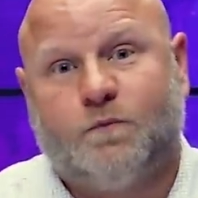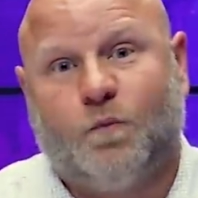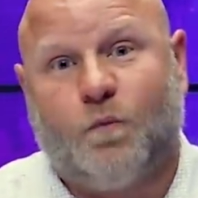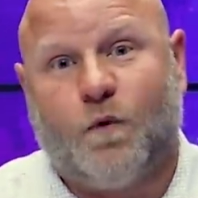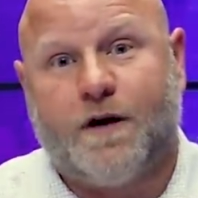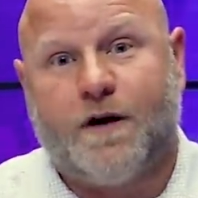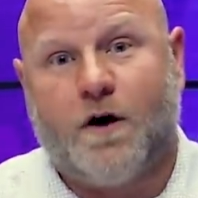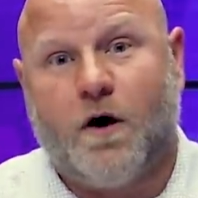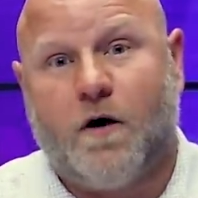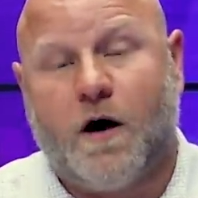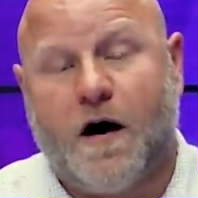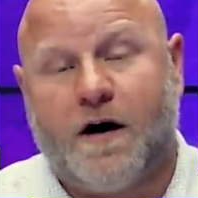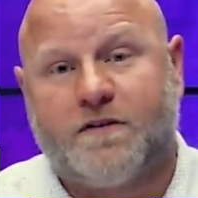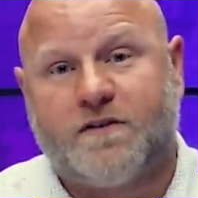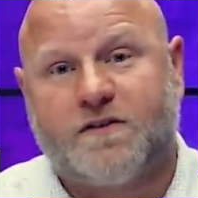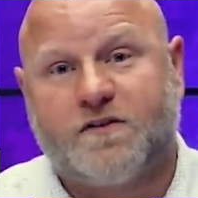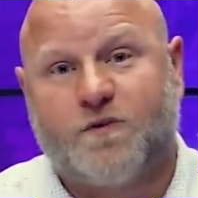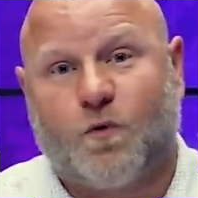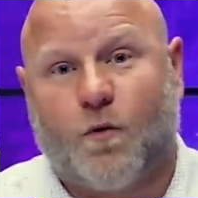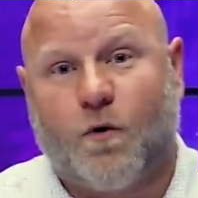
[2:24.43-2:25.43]
we know how
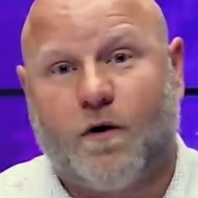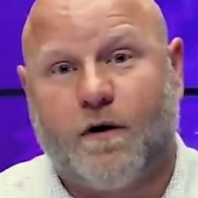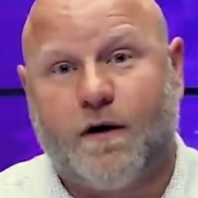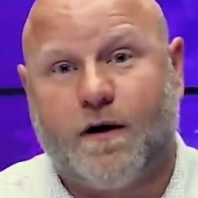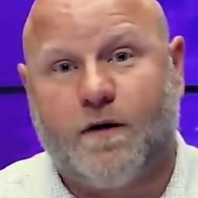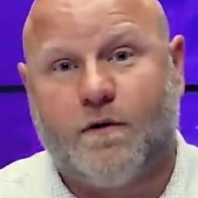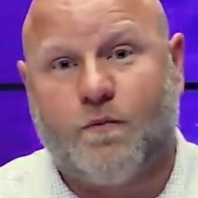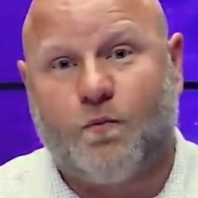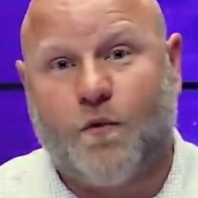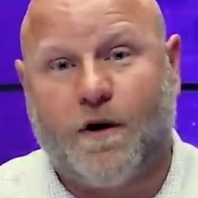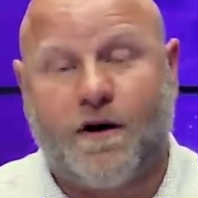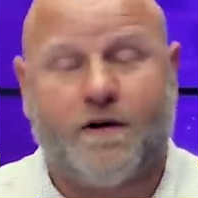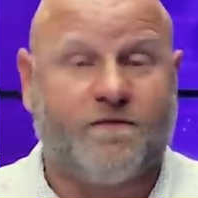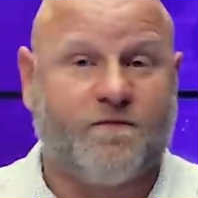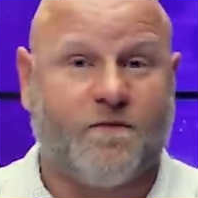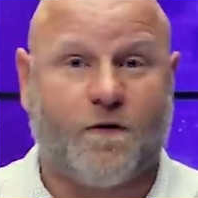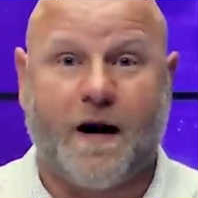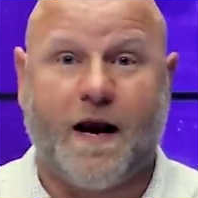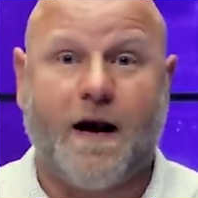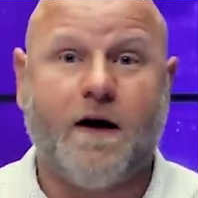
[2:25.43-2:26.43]
the story went
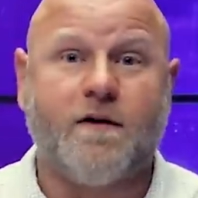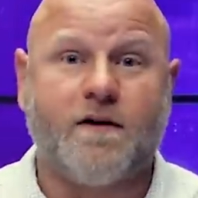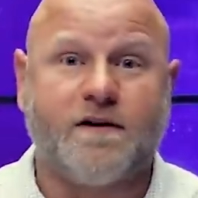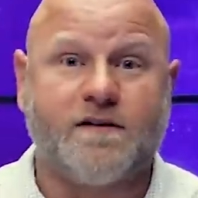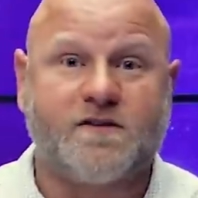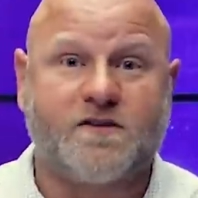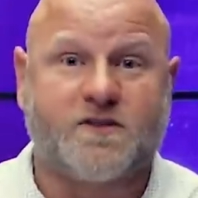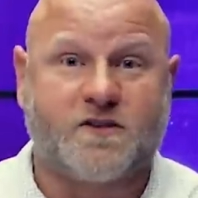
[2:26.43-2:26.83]
for Harris.